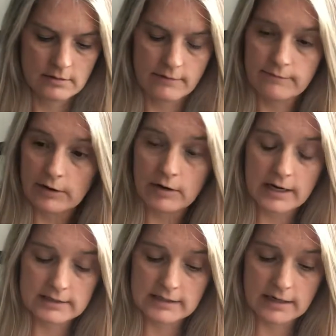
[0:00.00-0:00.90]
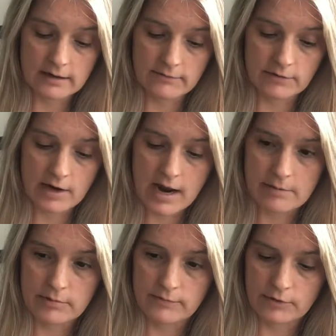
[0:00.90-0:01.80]
I'm very excited and very
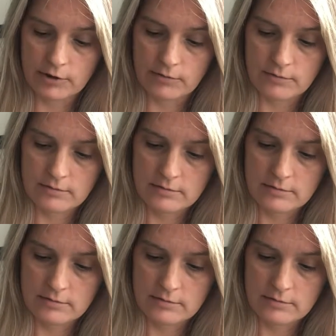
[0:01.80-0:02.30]
happy for you.